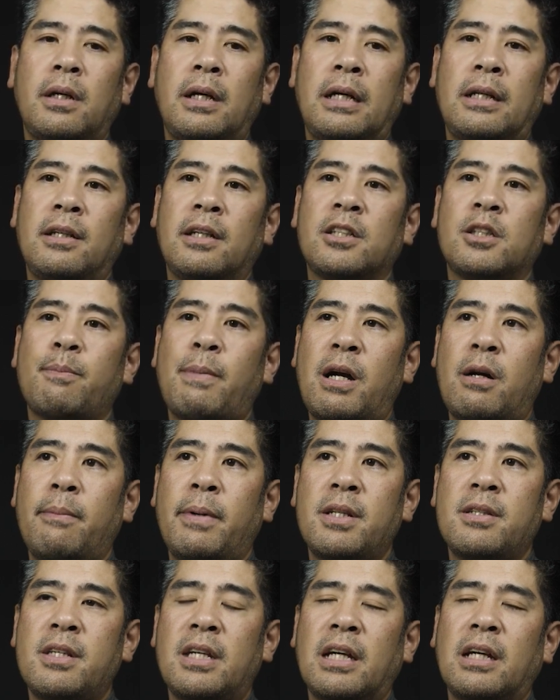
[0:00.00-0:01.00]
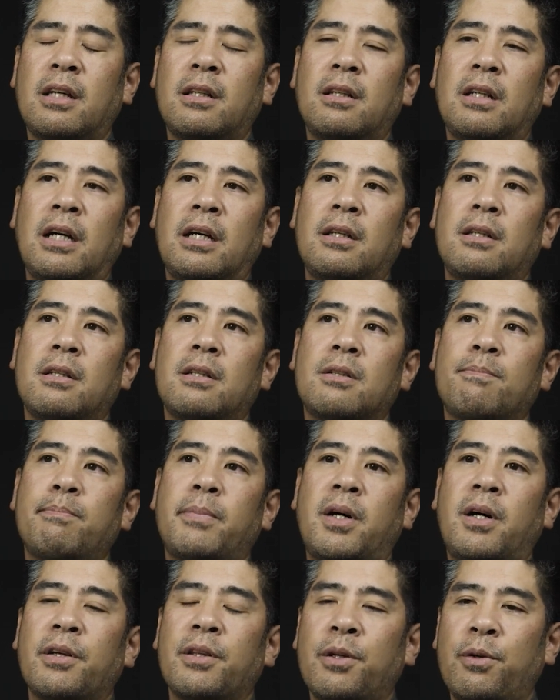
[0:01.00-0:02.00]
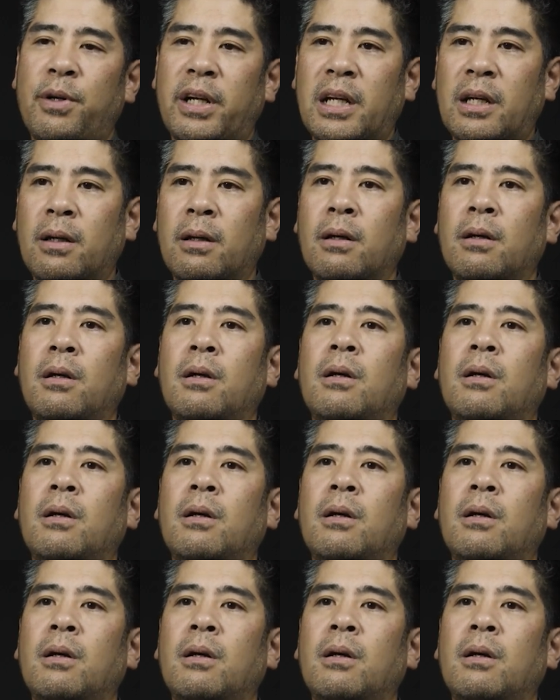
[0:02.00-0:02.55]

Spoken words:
and experimenting and partnering